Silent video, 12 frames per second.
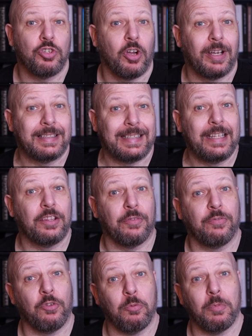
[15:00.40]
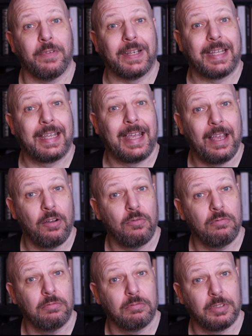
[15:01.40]
giant in the form of a
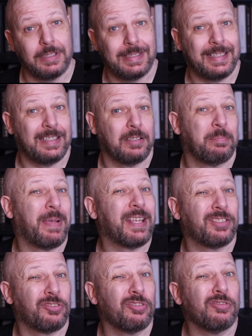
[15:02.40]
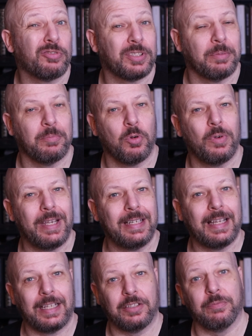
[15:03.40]
cow, considered a pastoral symbol
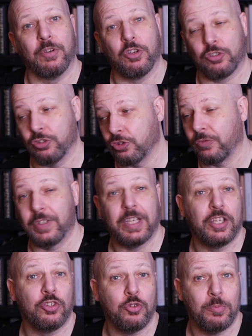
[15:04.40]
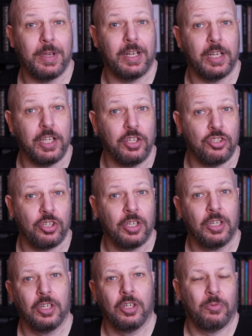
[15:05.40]
in later versions of the Enuma Elis,
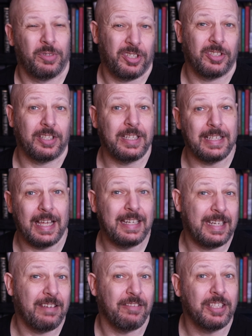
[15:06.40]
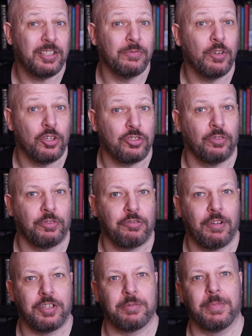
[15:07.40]
which is a Near Eastern version of the
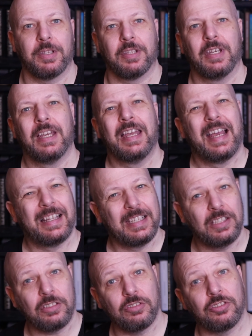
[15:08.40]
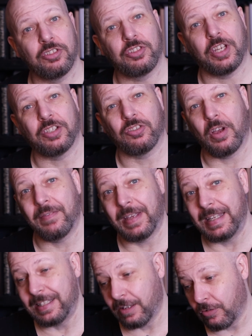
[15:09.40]
creation myth, and this could suggest either
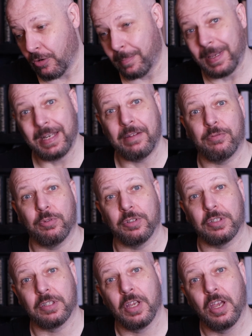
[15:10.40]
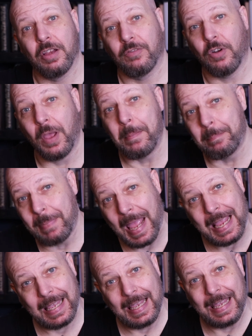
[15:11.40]
Indo-European influence flowing
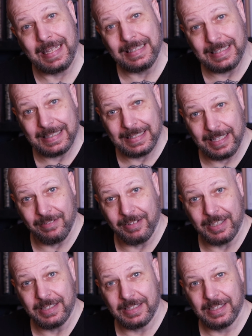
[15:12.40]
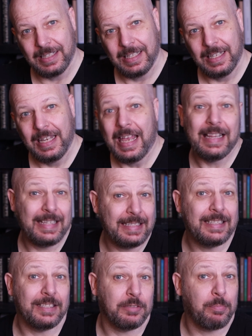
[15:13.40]
back into the Near East, and
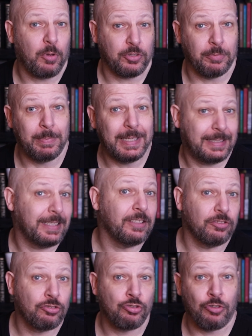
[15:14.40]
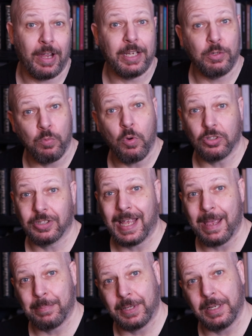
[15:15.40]
this is a possibility as trade was
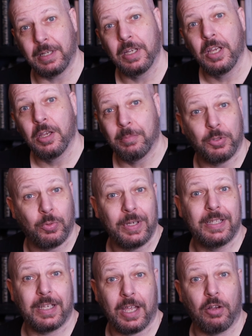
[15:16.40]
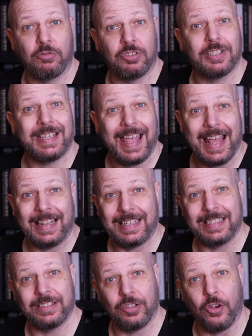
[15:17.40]
happening between the cultures at
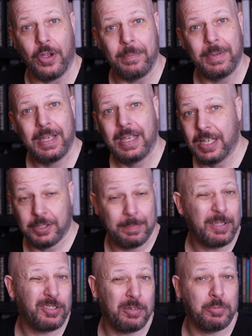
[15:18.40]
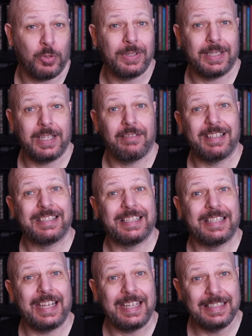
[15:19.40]
this time, especially between the Near
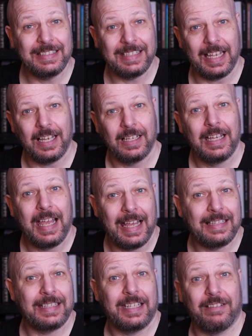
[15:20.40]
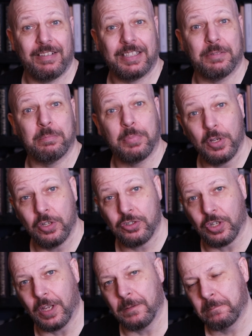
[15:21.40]
Eastern India and the Near Eastern
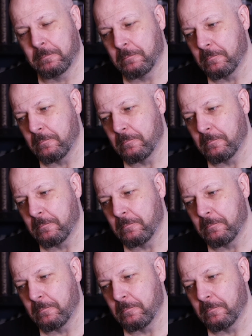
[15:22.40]
Persia.